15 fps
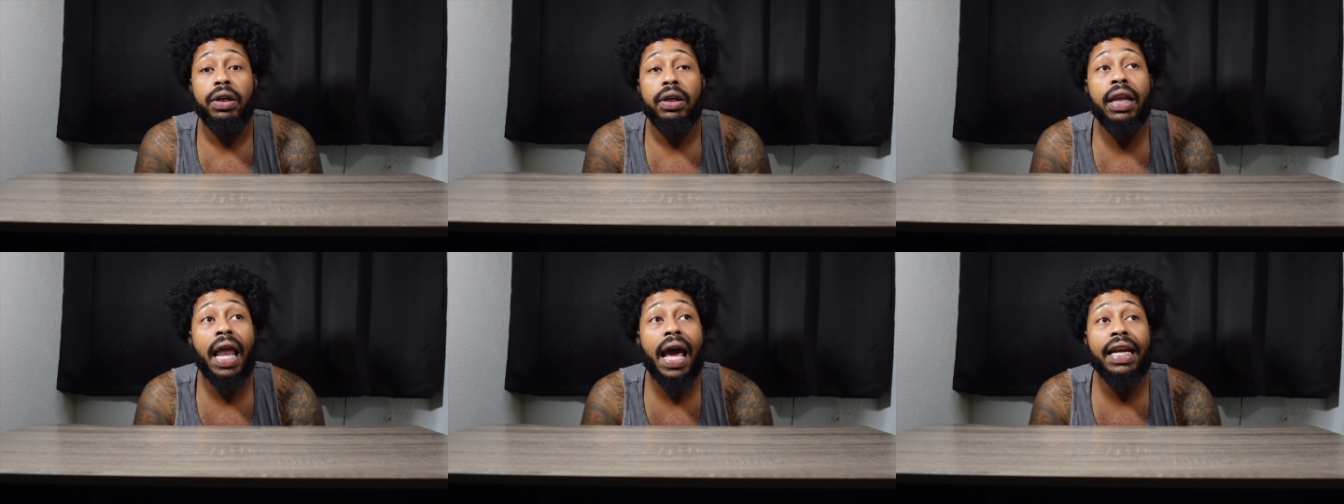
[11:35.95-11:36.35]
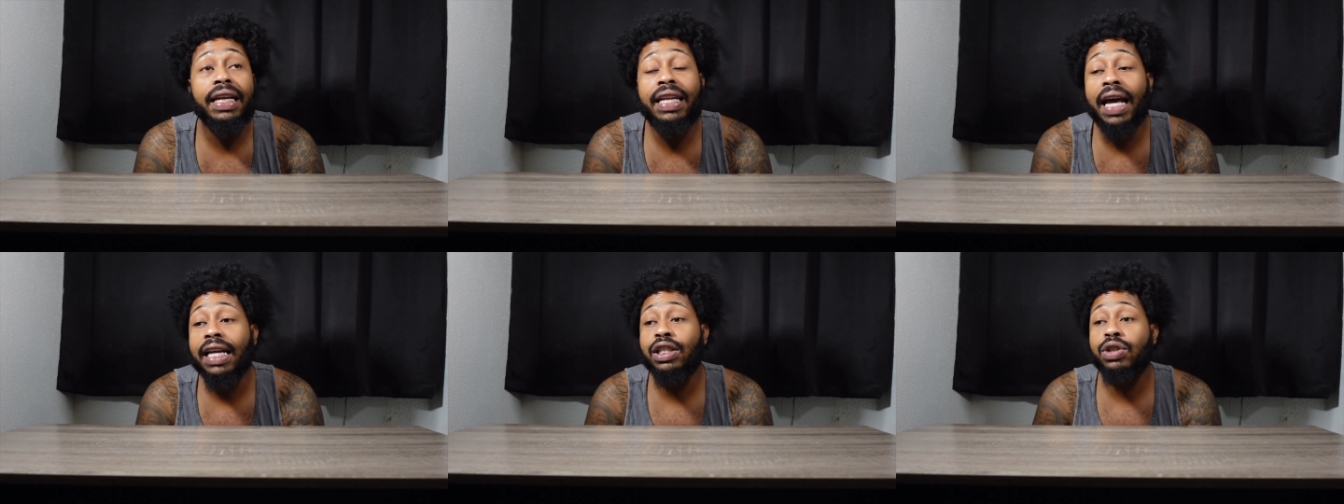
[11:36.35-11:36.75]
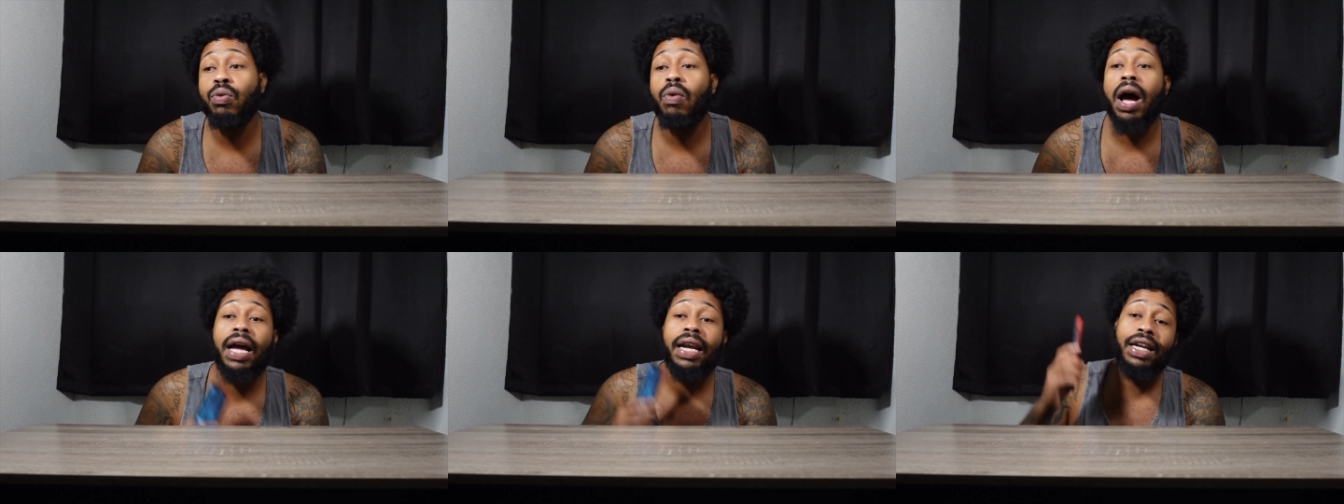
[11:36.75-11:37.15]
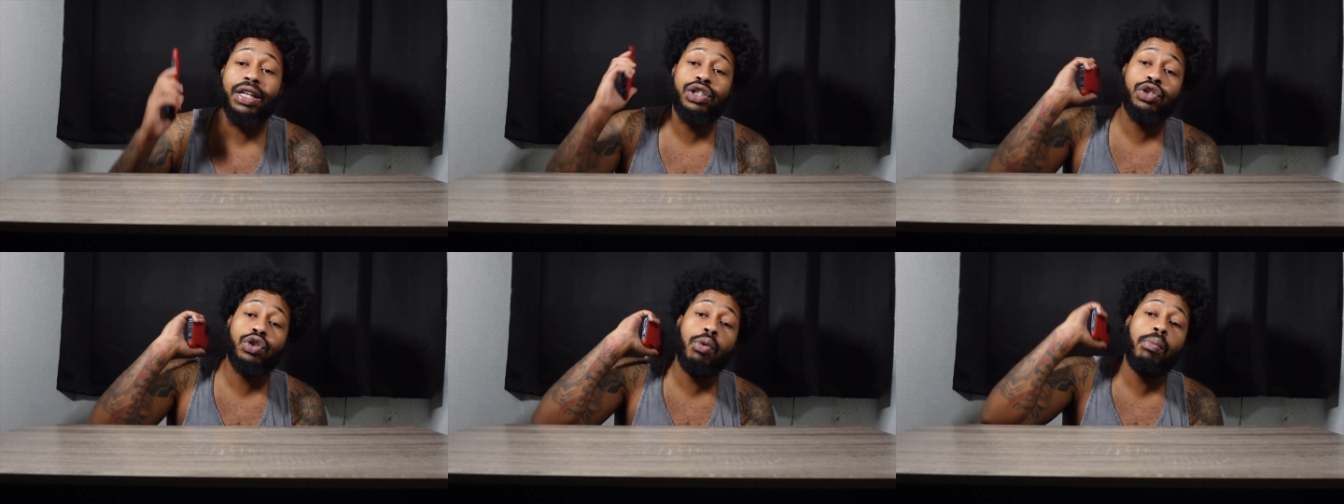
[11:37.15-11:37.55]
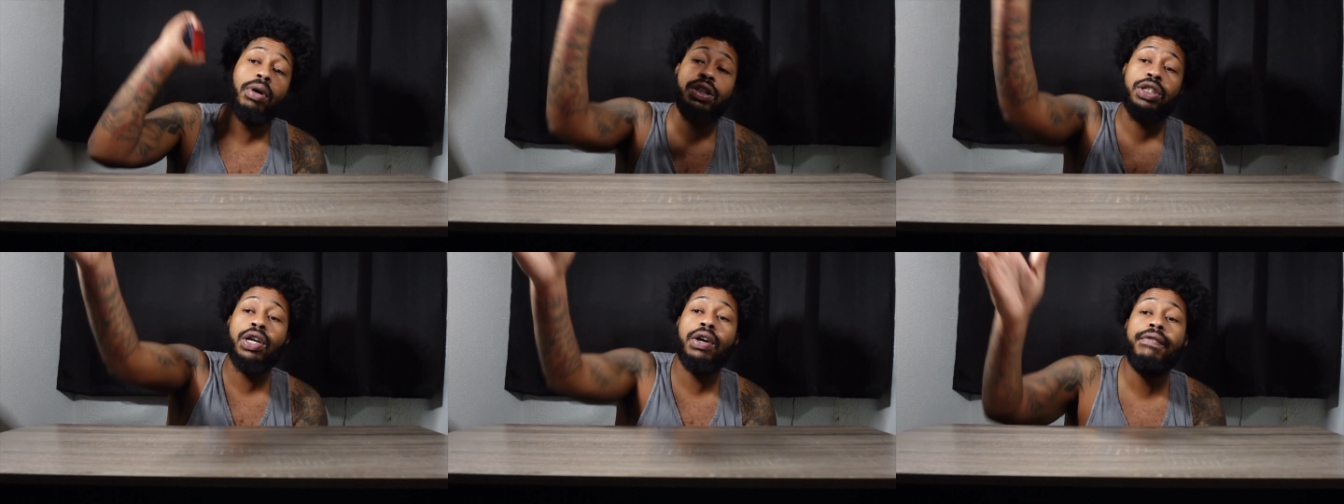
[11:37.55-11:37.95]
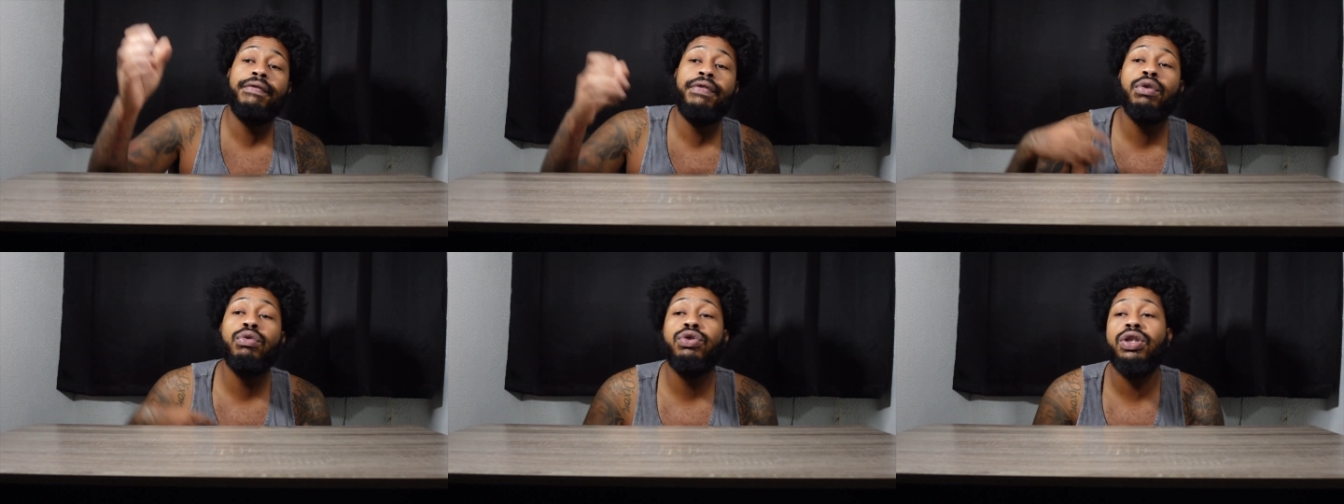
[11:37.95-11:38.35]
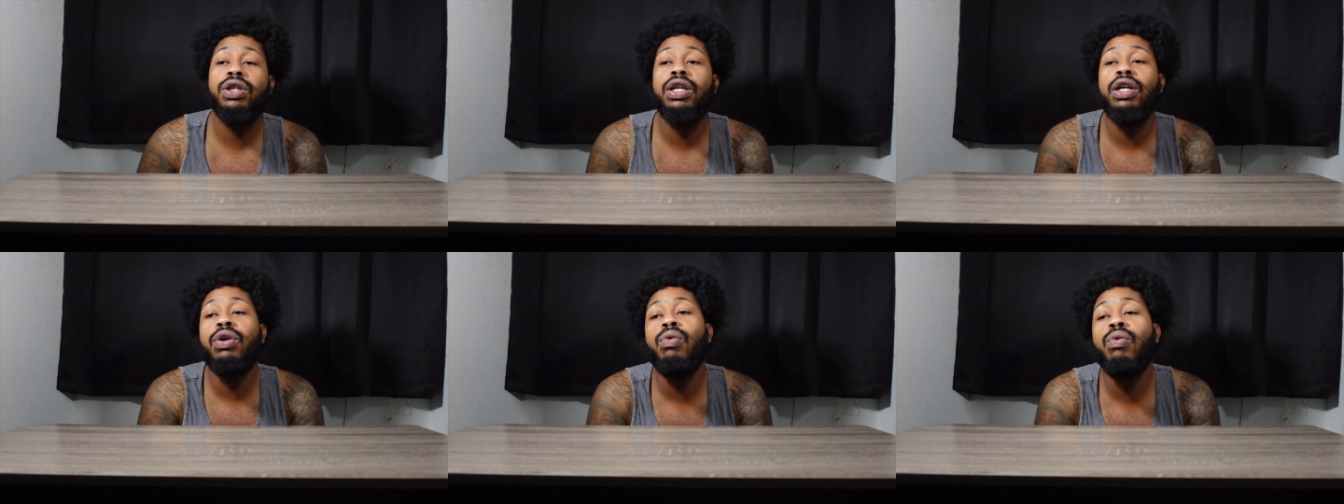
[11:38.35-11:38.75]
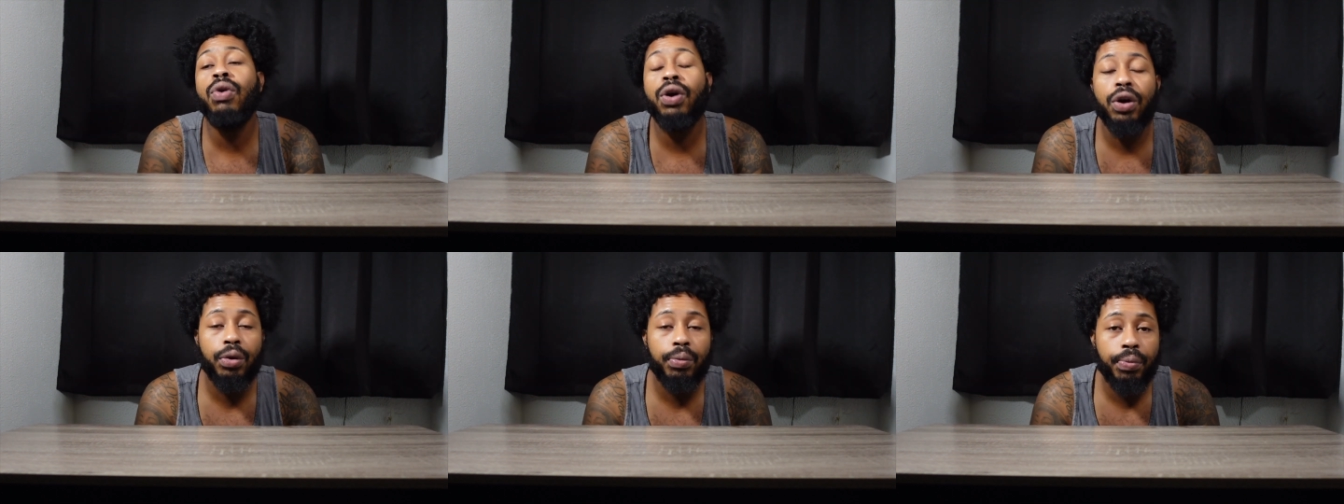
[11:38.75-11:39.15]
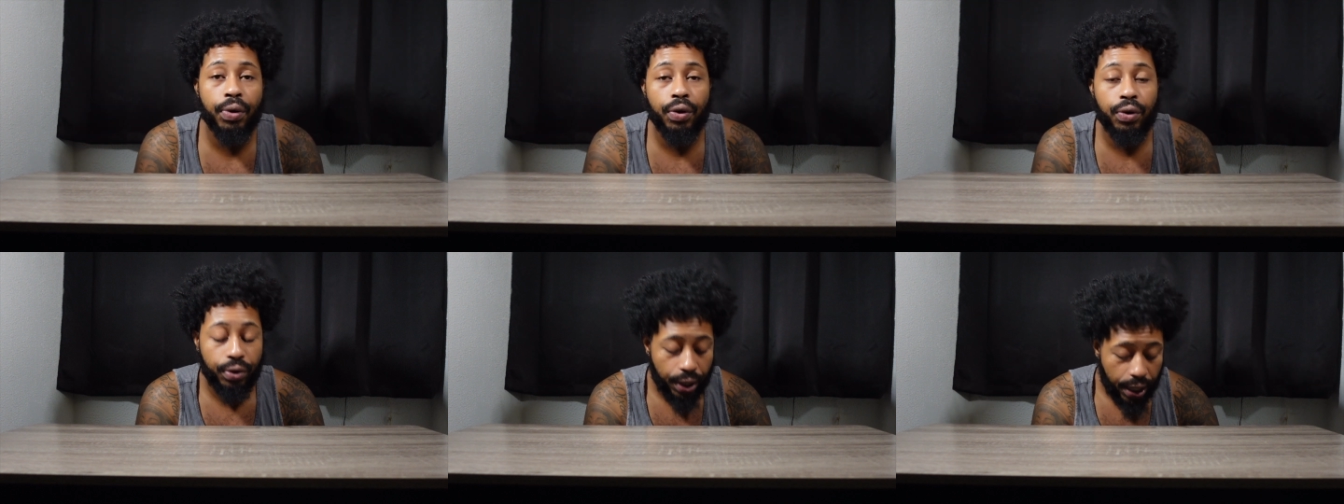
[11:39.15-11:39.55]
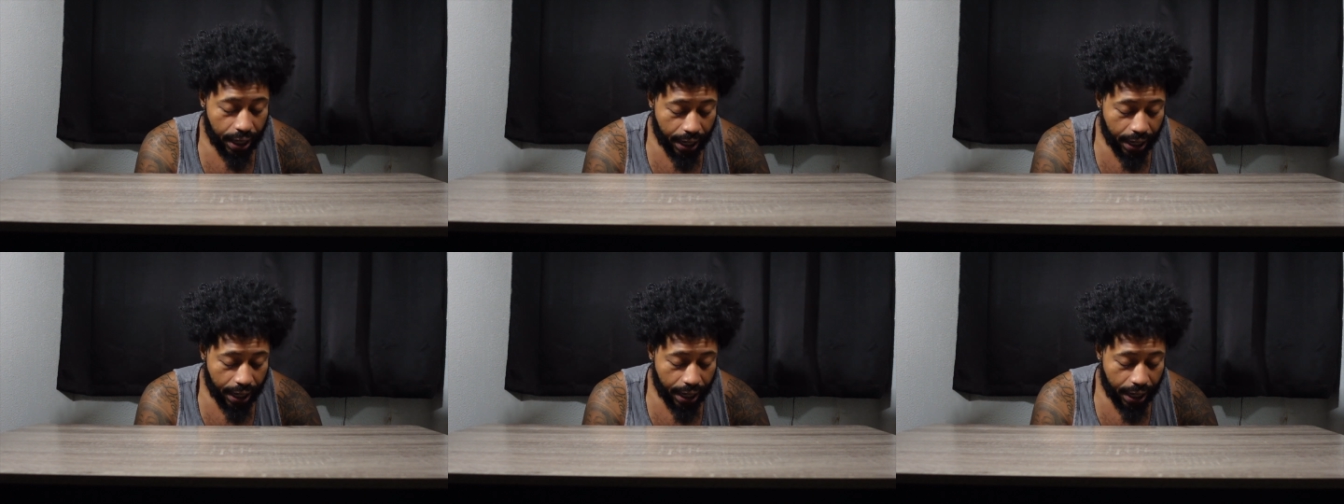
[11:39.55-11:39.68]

Like, that's why there's so much confusion in the world, bro.